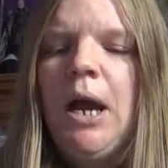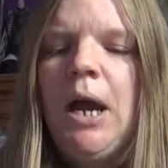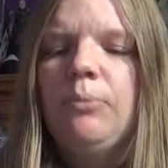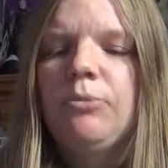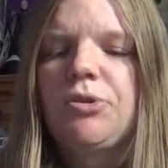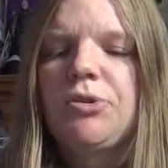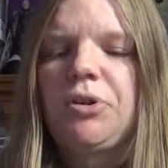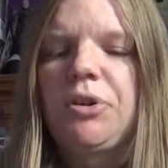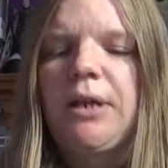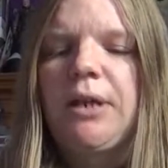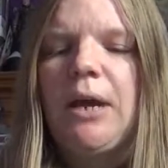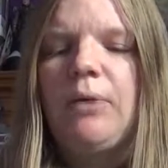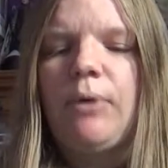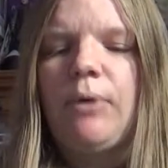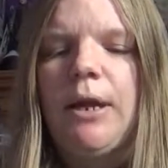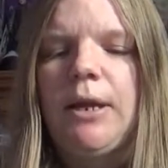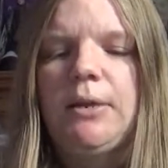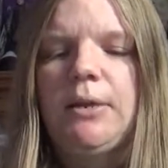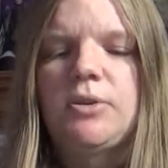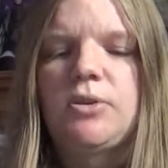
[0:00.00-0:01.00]
I'm just going to get
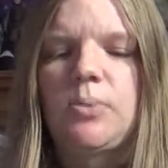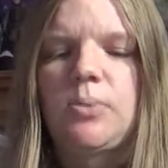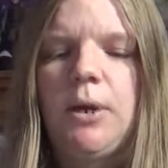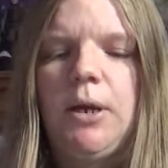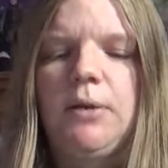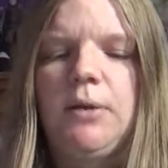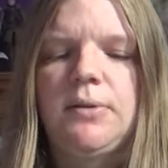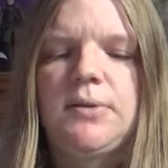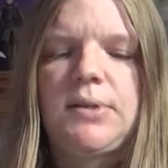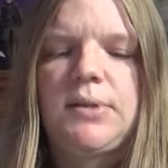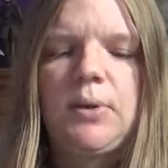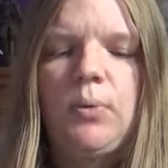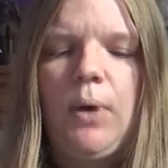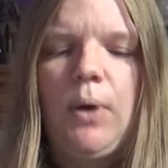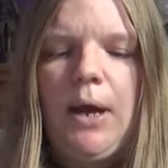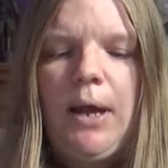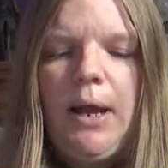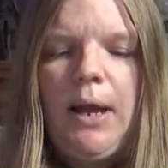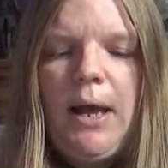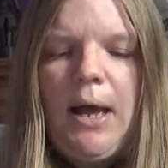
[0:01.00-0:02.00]
right into it and see what
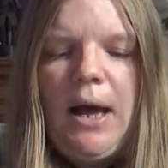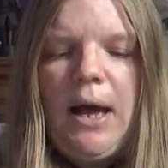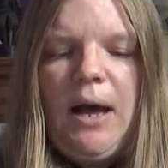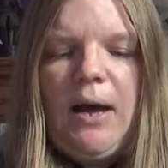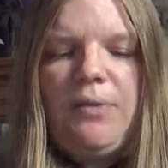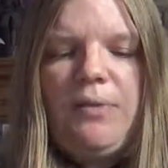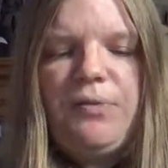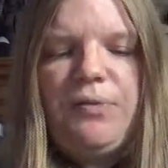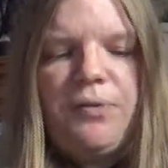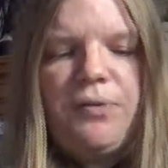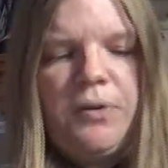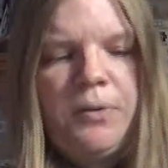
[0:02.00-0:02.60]
I have.